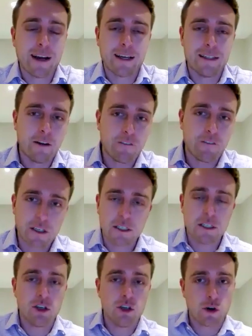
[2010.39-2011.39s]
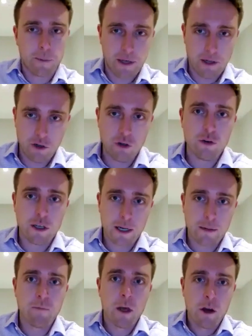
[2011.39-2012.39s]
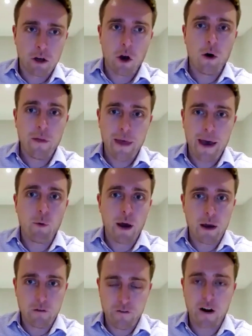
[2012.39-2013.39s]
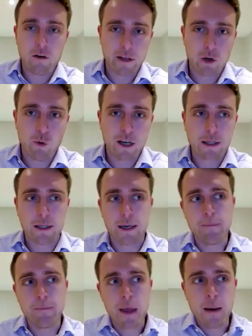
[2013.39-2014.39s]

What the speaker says: I can definitely see the European Union going that way fairly quickly,